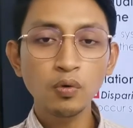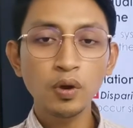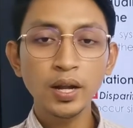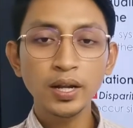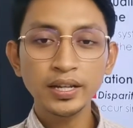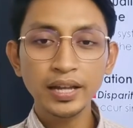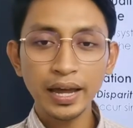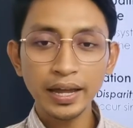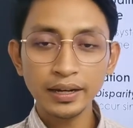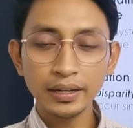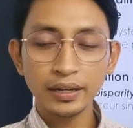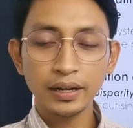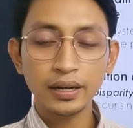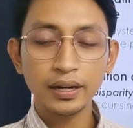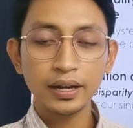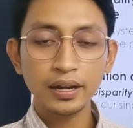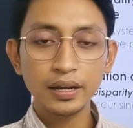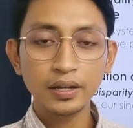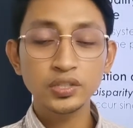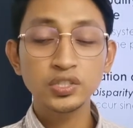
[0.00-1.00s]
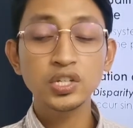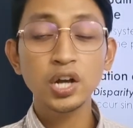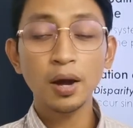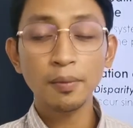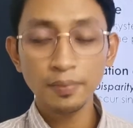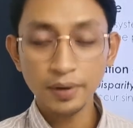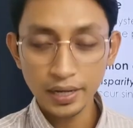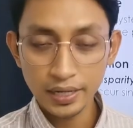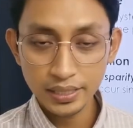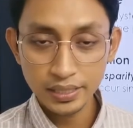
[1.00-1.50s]
will get
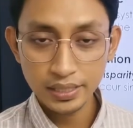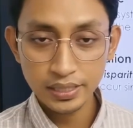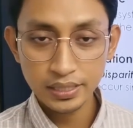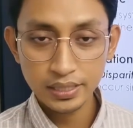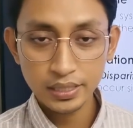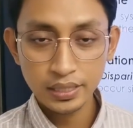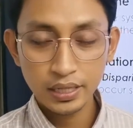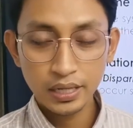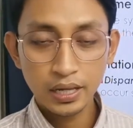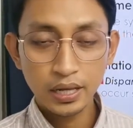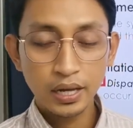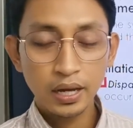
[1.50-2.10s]
jobless.